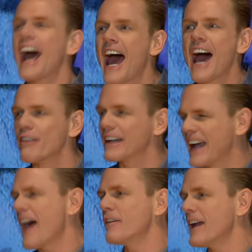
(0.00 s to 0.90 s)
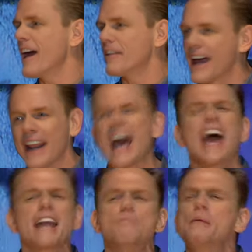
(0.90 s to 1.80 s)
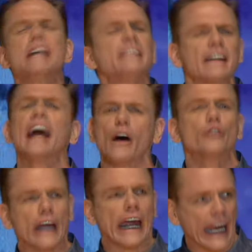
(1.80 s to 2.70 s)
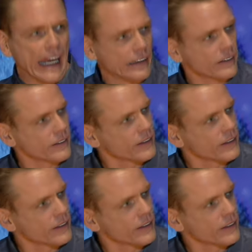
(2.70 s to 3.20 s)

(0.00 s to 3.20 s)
have a countdown dad. I had a beatdown dad.